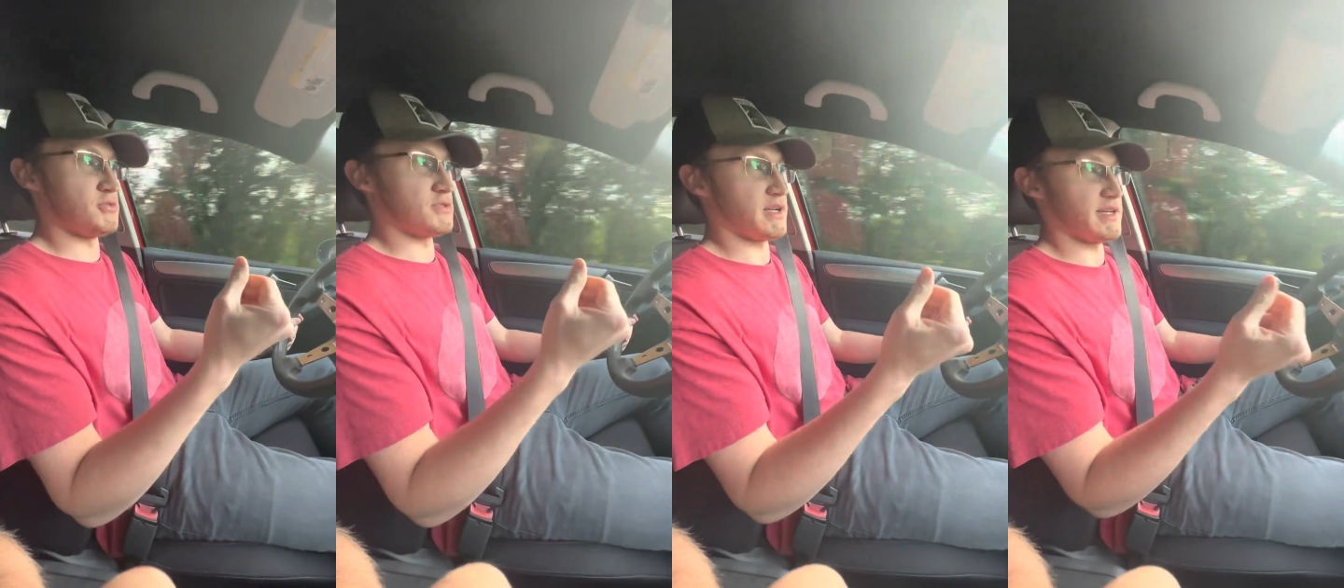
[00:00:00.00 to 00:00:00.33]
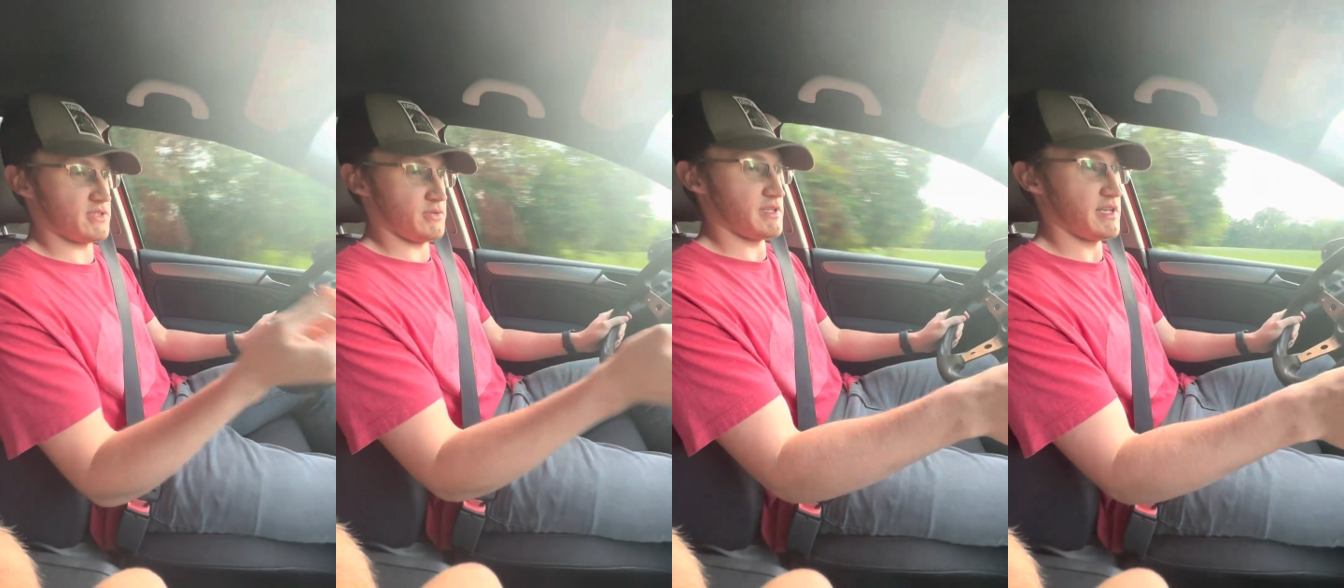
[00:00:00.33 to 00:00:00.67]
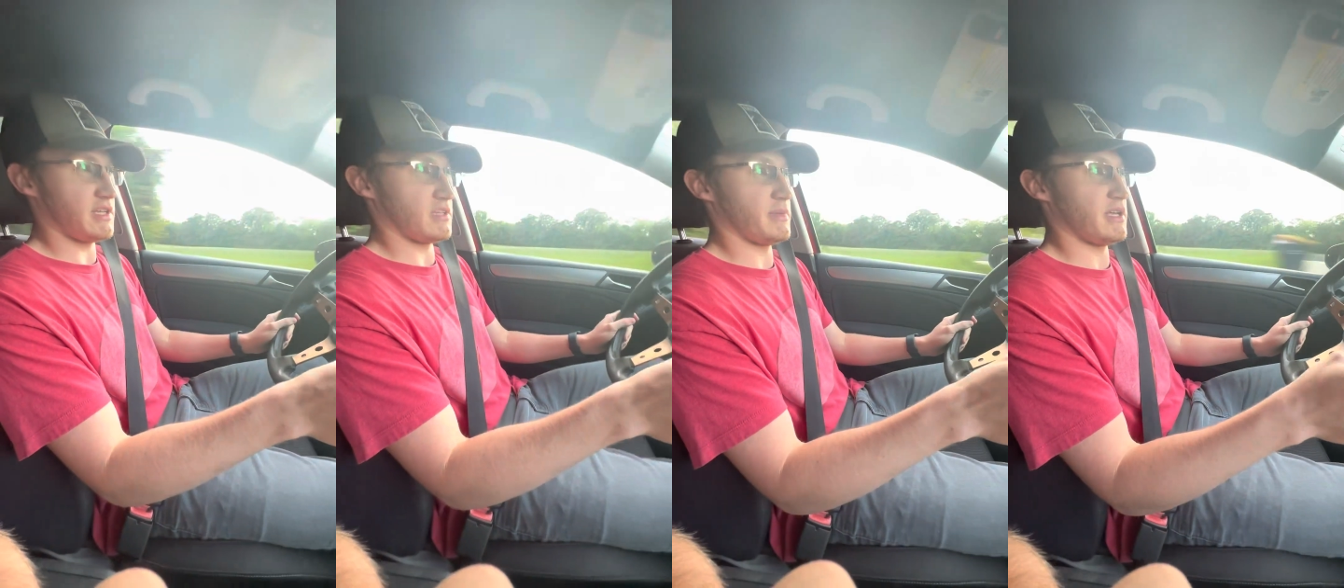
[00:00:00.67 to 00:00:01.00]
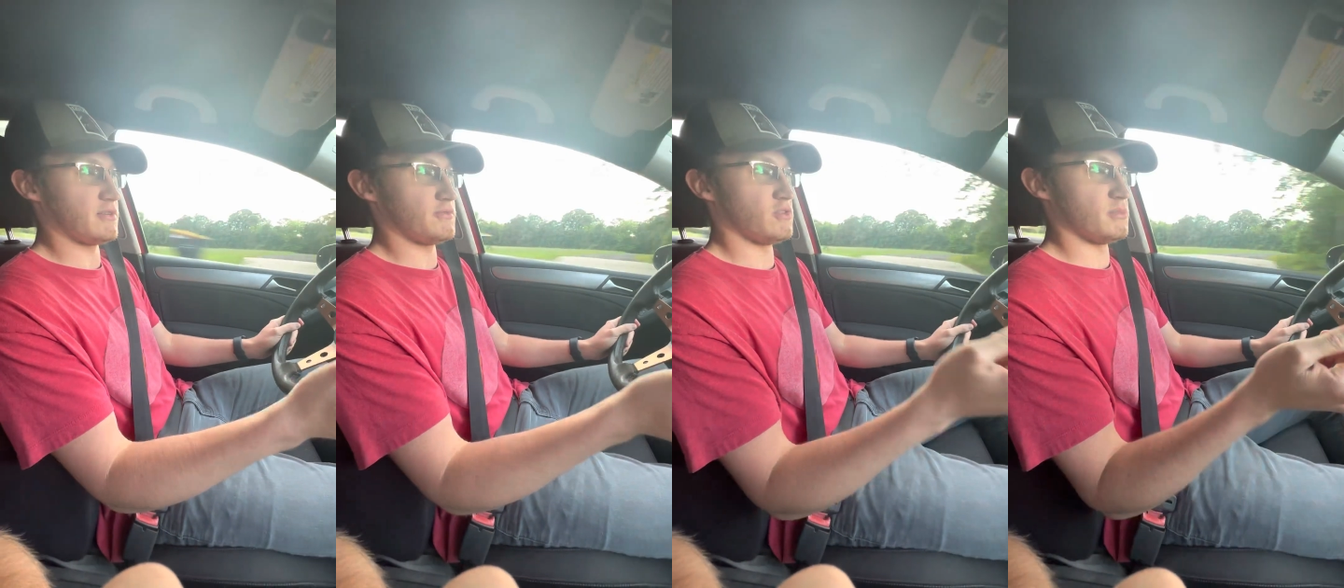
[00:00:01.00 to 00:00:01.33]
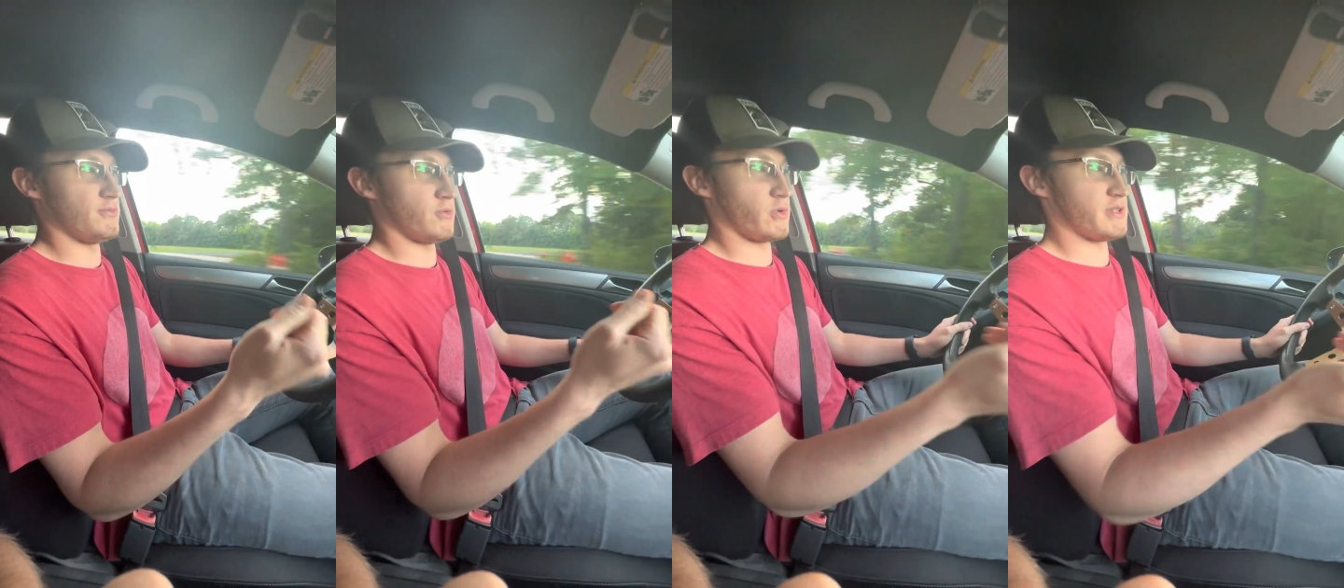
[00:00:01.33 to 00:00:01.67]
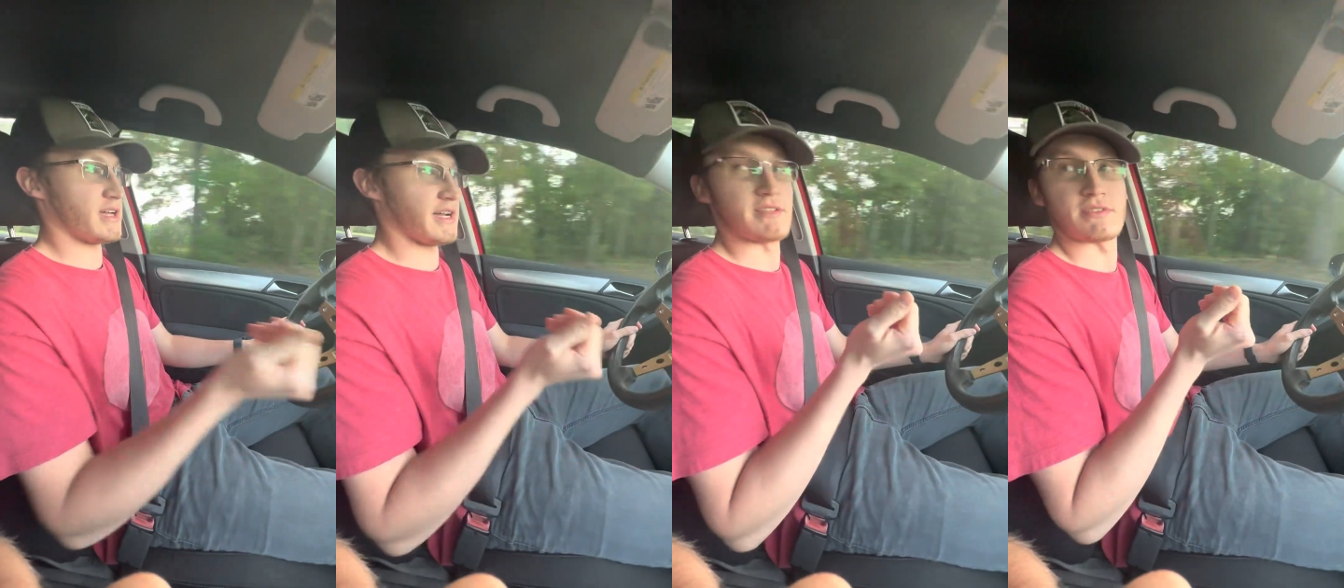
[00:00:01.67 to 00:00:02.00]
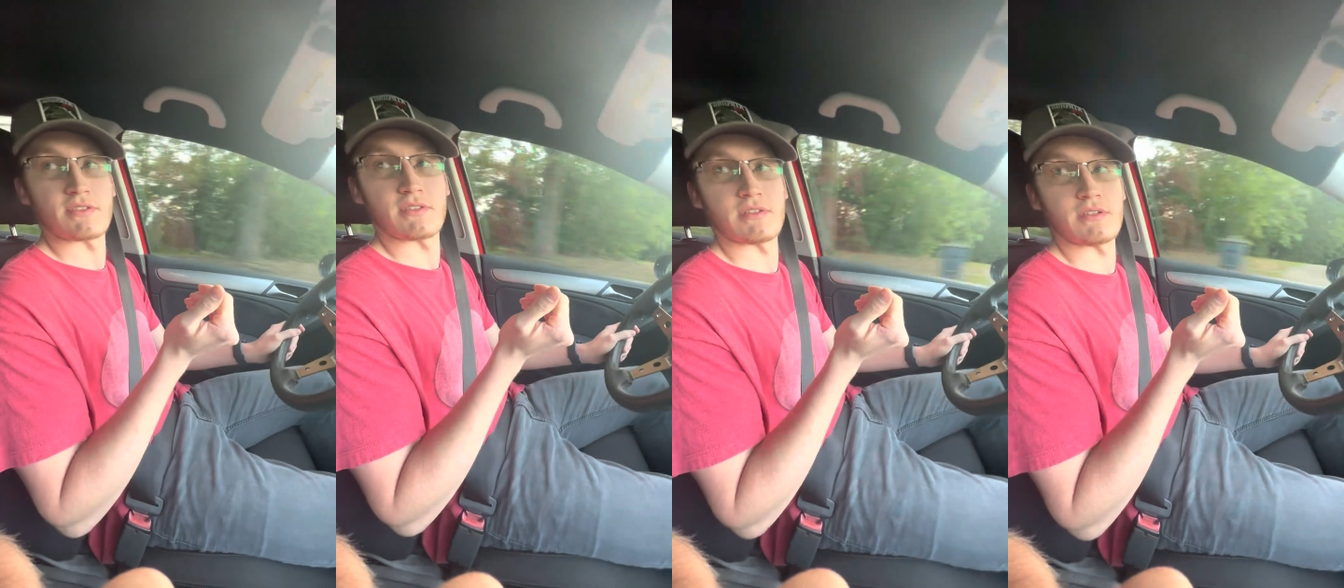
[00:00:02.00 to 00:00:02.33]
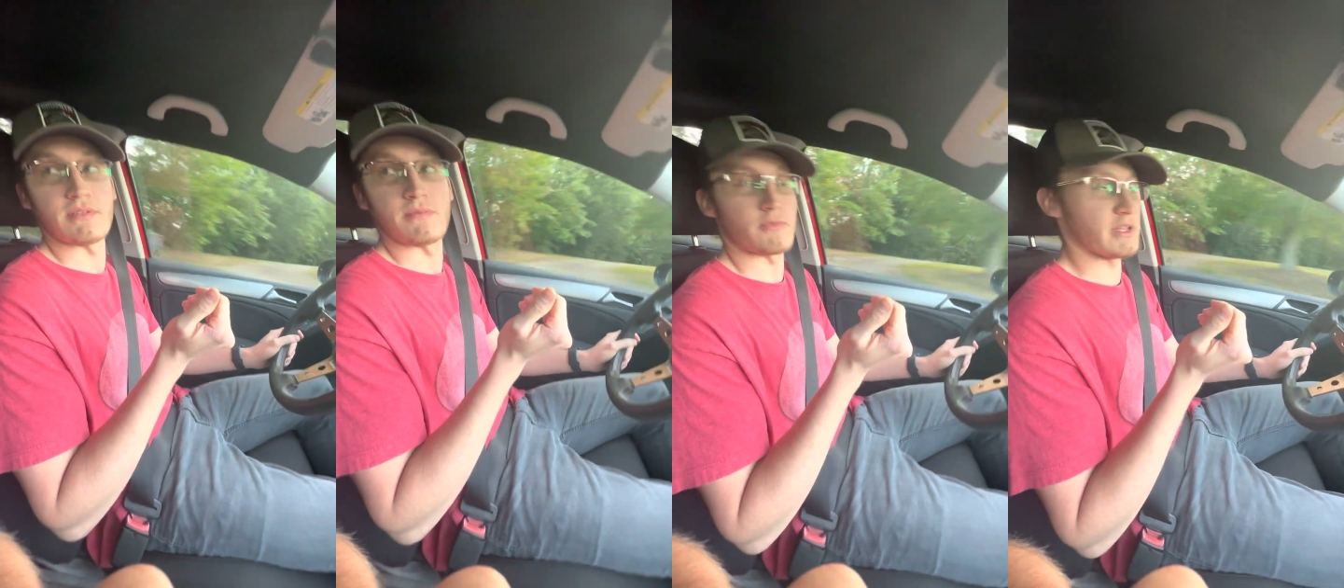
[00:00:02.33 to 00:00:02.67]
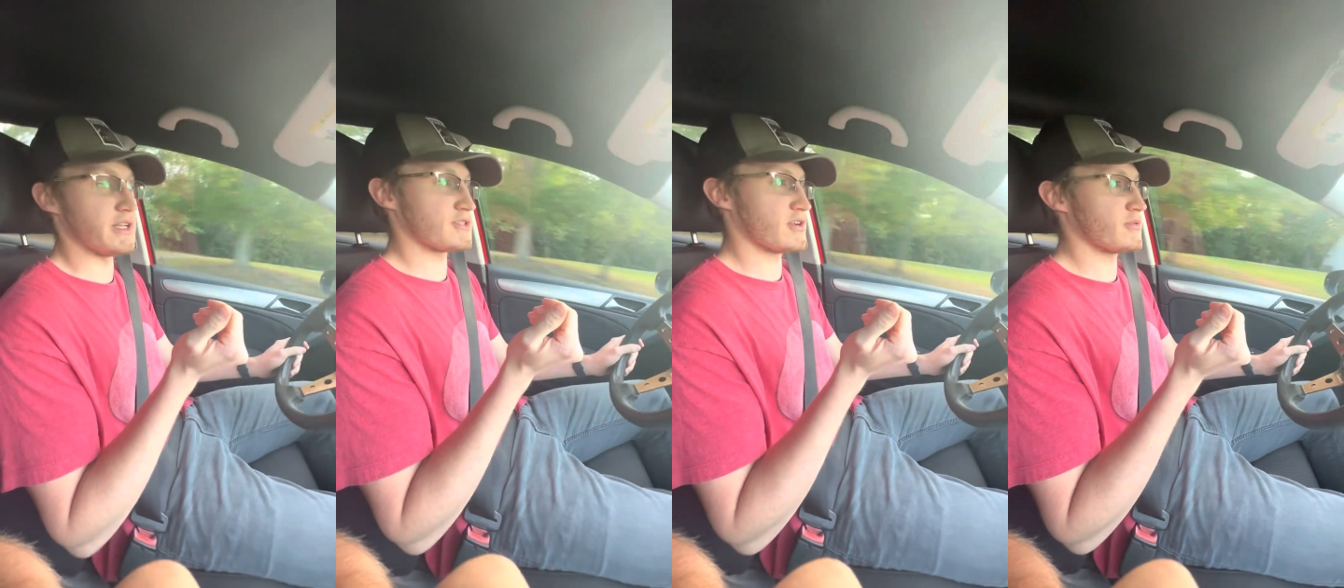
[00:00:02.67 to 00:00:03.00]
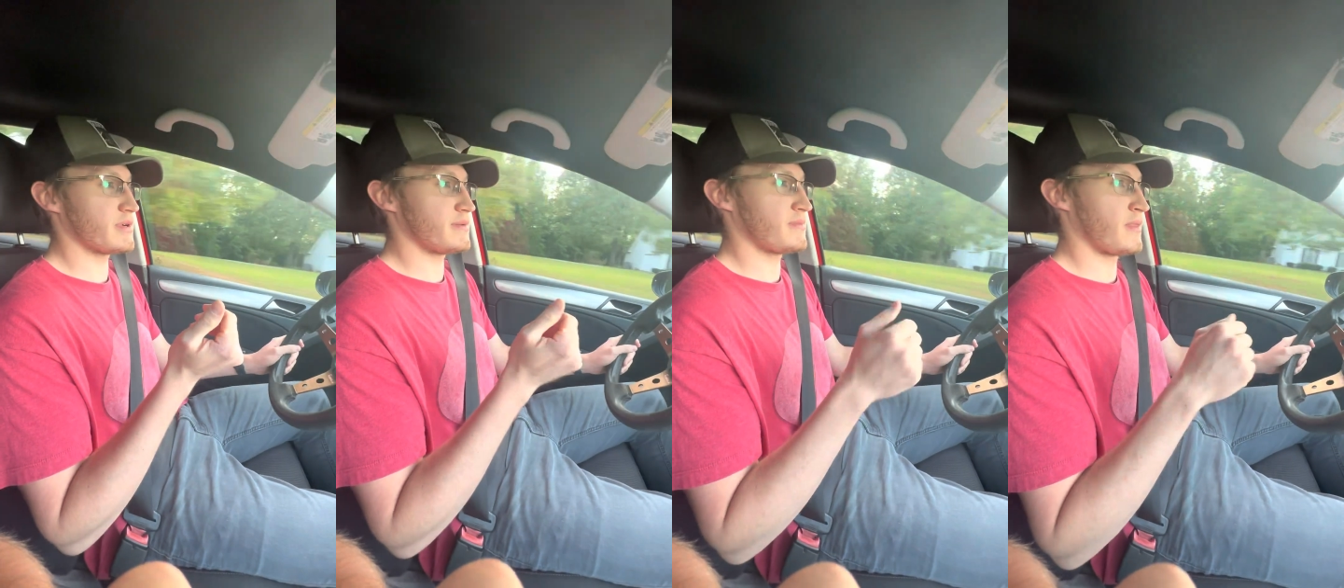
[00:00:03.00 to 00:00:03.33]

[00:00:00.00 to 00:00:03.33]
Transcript: too tight, so it's hitting the manifold before it tightens on the flange all the way.